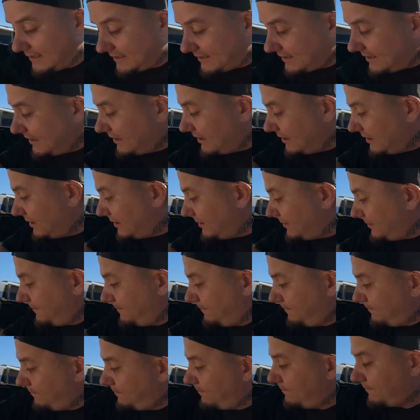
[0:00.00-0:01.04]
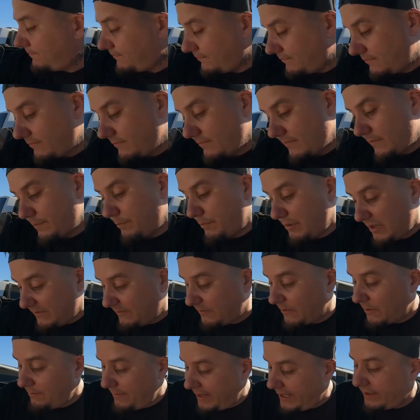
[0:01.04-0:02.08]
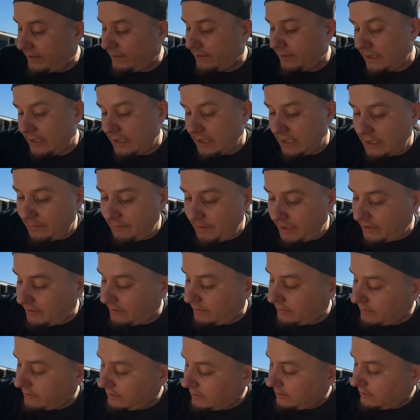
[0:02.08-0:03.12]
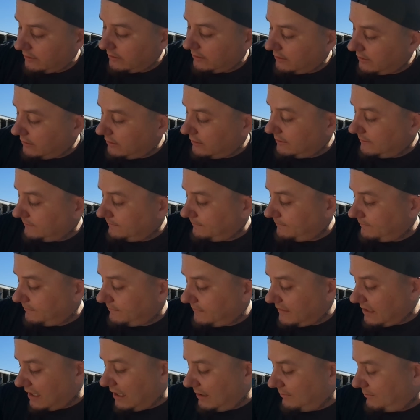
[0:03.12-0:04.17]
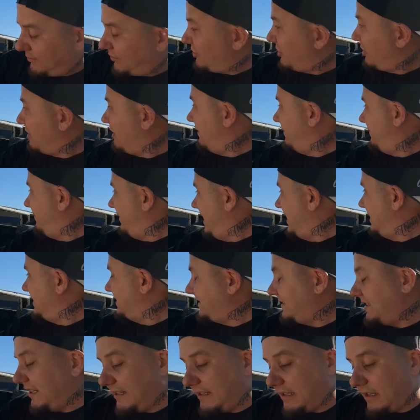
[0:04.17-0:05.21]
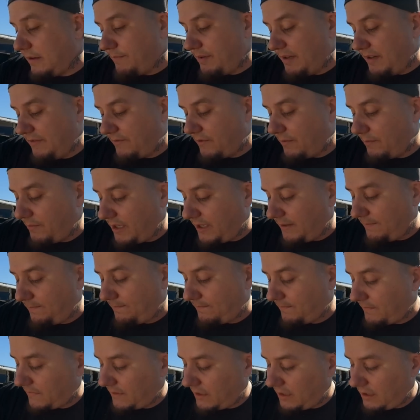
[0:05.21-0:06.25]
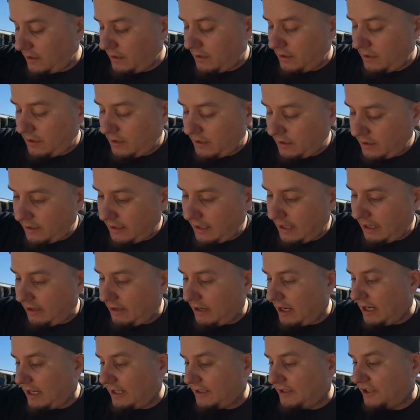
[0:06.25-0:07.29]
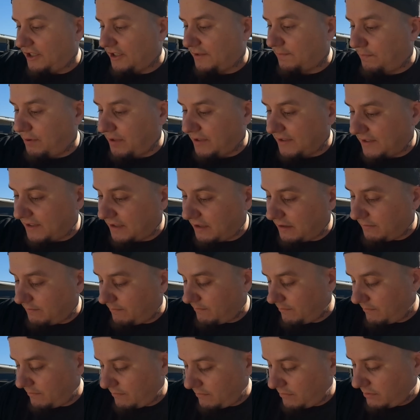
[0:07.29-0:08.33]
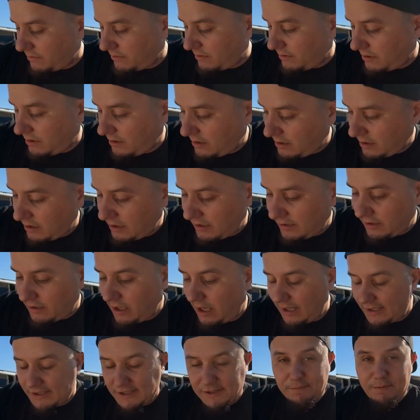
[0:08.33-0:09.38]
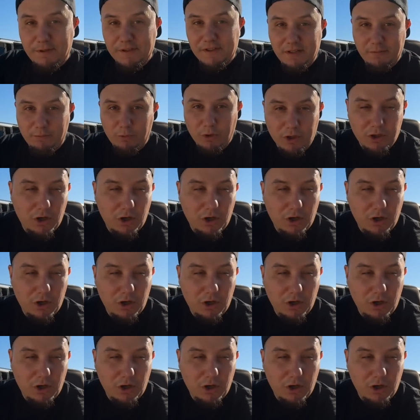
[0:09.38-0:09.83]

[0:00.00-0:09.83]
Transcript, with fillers: that's gonna be for me you know what i mean i'm sure i'll find a seat that'll be for me hell yeah i'll just put some I'll just put some